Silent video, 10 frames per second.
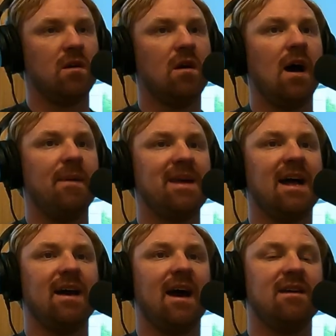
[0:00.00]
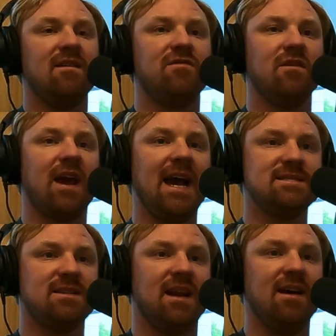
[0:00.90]
I mean, if you're
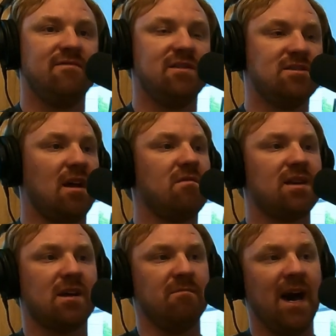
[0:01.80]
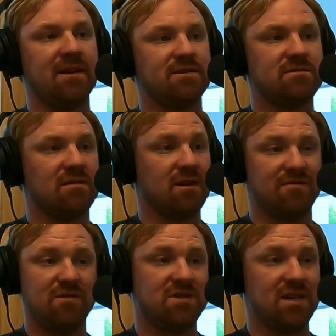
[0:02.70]
casting that fish, I don't think it matters. Like
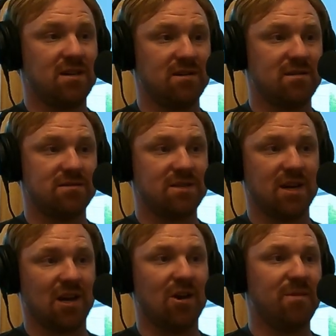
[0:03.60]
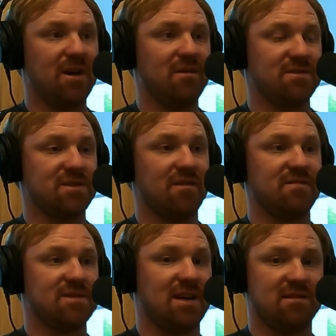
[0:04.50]
if you see a cobia on the
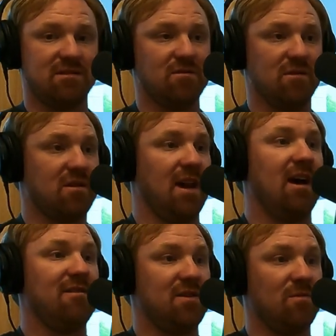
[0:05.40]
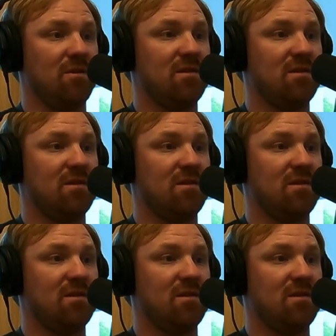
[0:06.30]
surface, I think you hook it however you want.